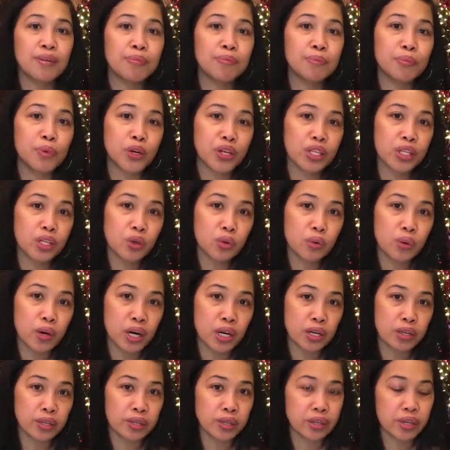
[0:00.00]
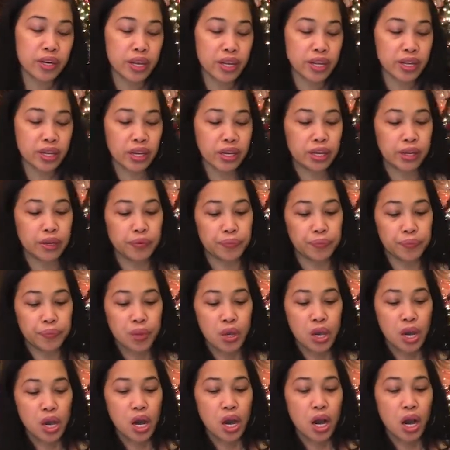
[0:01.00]
Boiling water, and
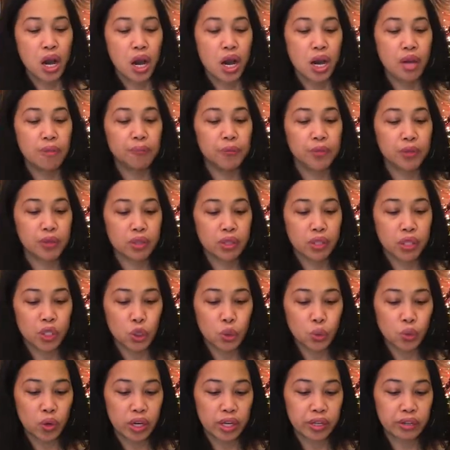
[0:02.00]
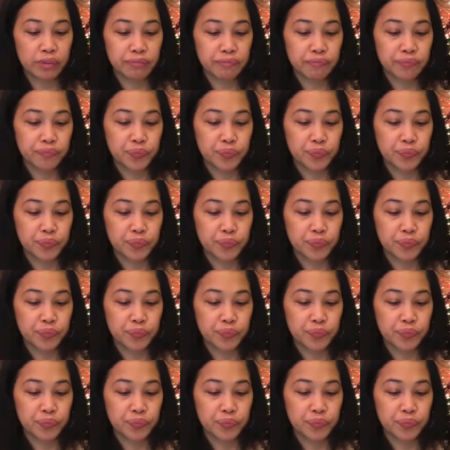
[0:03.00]
I put this one